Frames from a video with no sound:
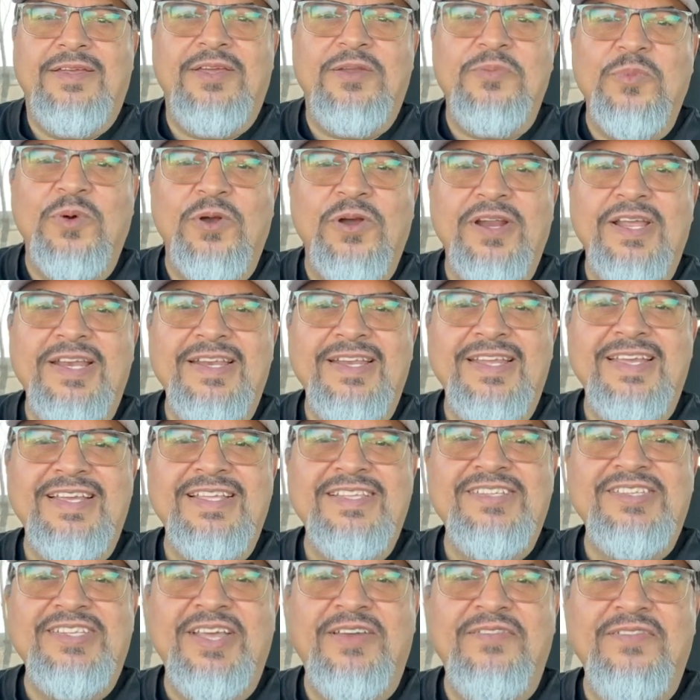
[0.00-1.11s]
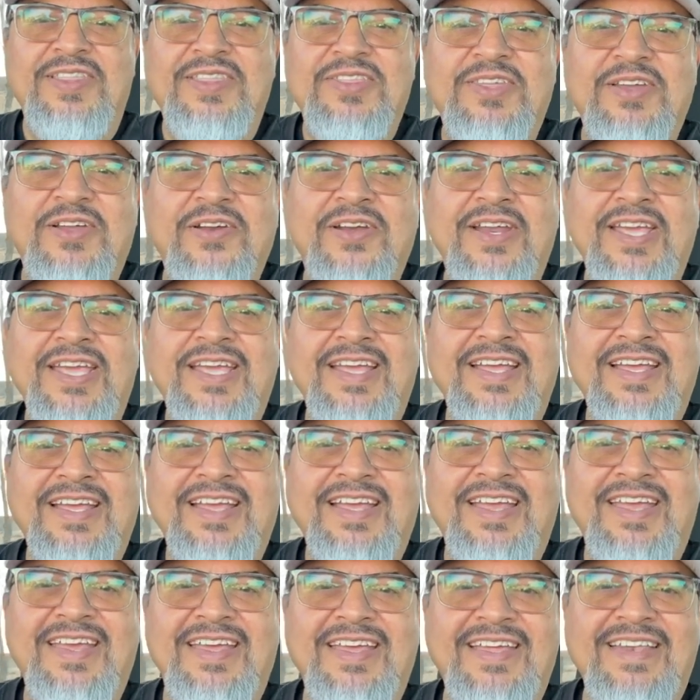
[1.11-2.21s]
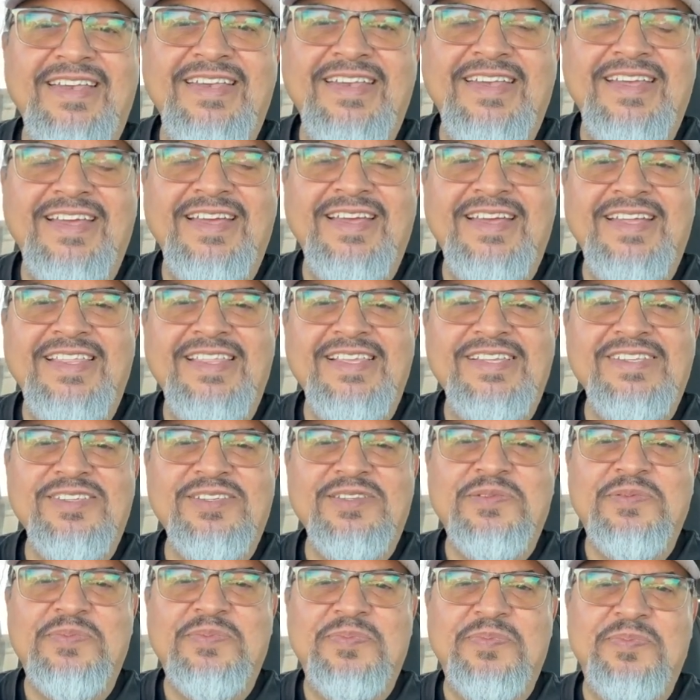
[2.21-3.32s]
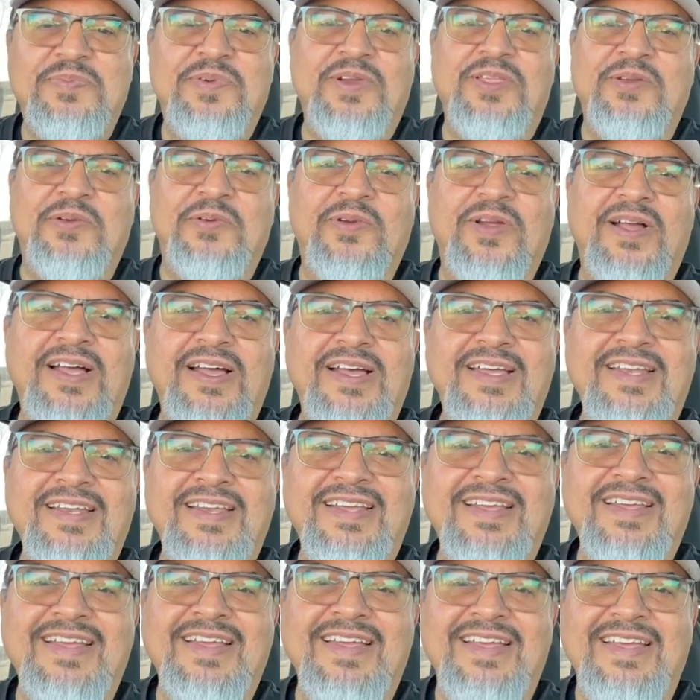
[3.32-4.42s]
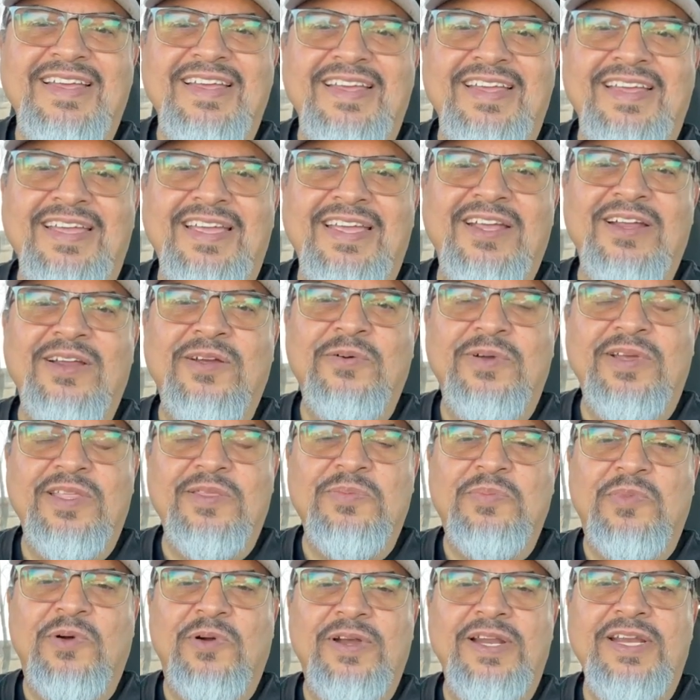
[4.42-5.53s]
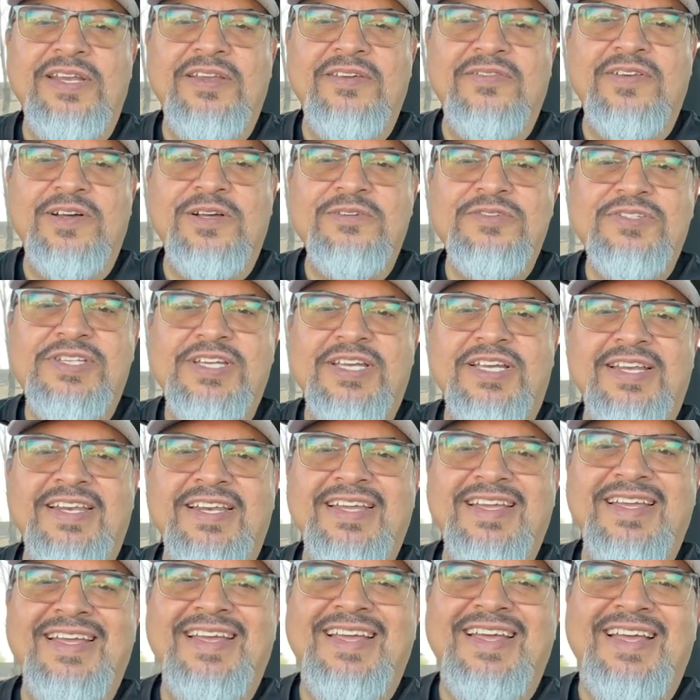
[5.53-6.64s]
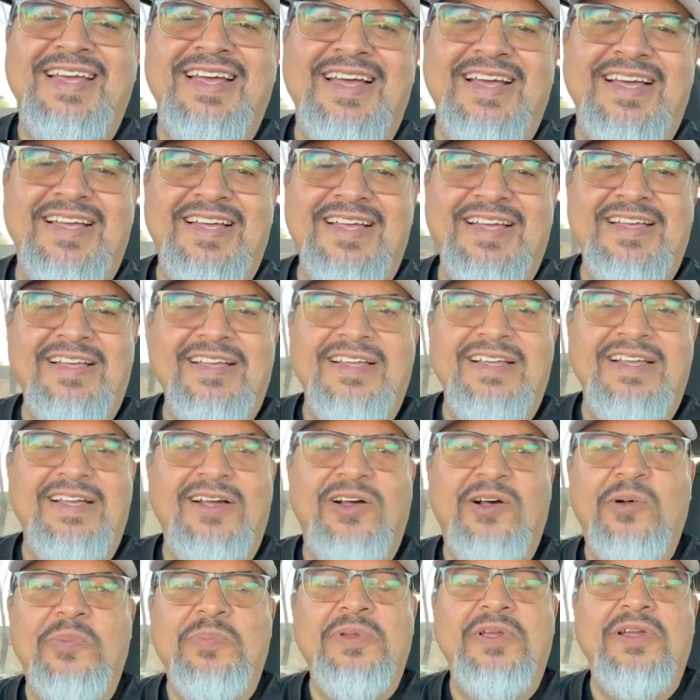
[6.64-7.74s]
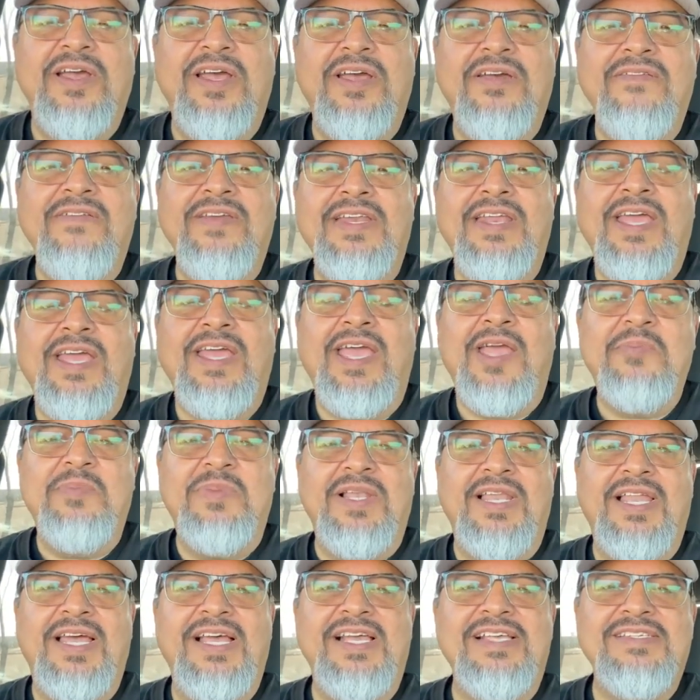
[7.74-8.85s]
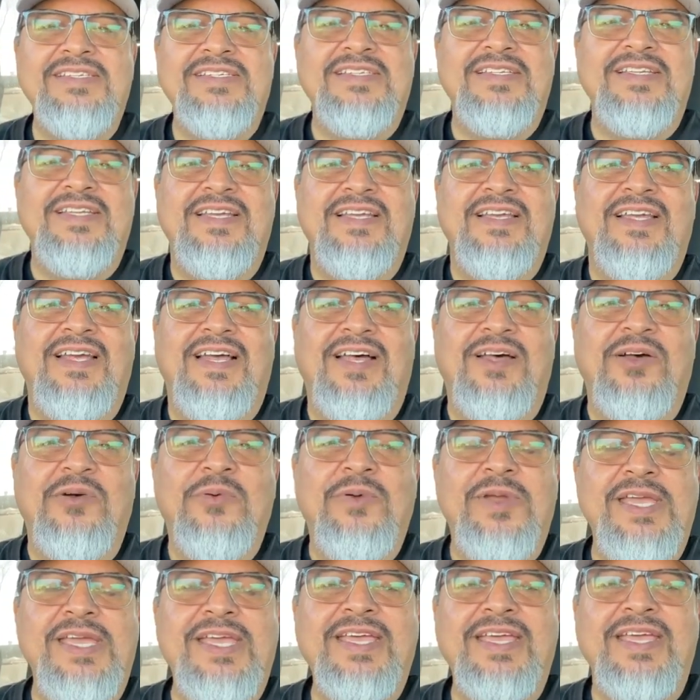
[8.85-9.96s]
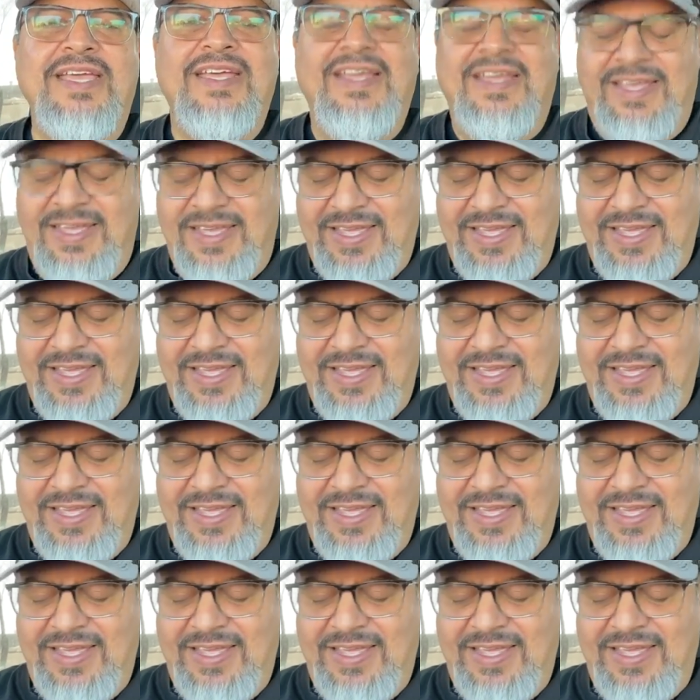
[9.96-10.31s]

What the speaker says: Good morning. It's 7:30, and this is Brother Ron here with Morning Devotion. Hope you're having a blessed week